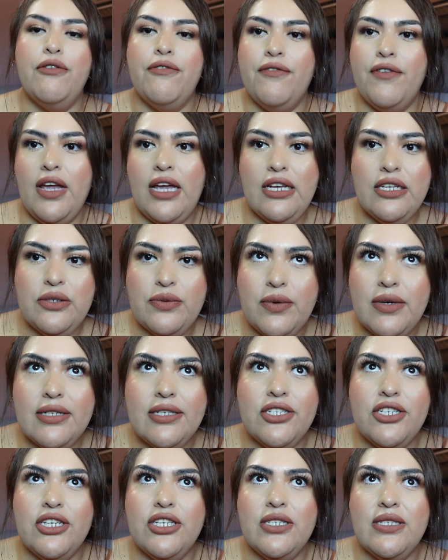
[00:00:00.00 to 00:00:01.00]
face
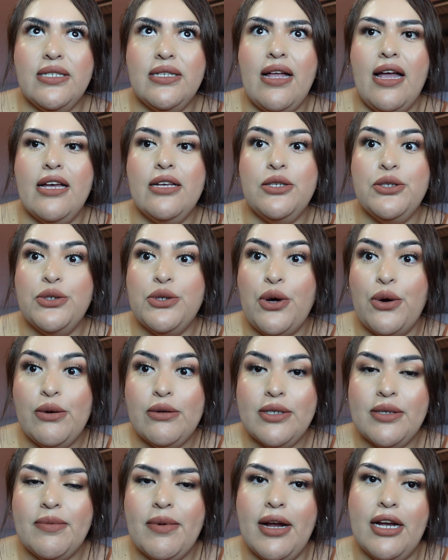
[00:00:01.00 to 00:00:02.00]
was just like so
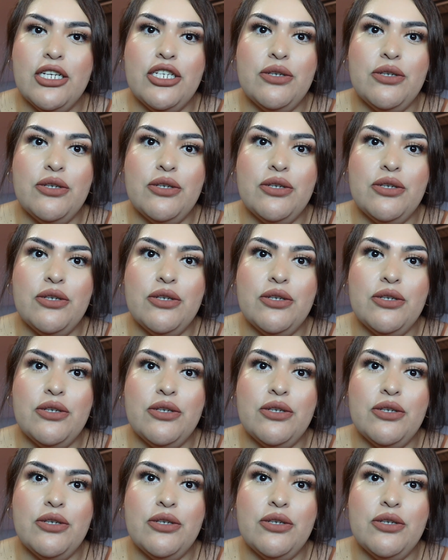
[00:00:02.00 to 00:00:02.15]
surprised.